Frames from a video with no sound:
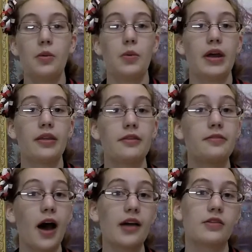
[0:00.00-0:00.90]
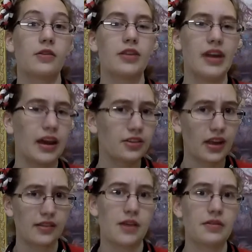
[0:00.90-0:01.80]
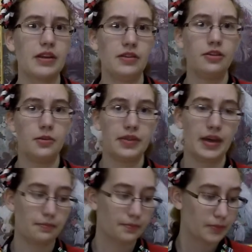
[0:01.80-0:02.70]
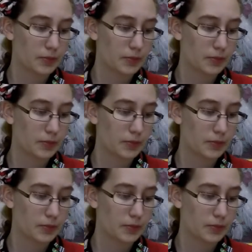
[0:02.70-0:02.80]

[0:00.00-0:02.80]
with fossils, and it actually has everything to do with them.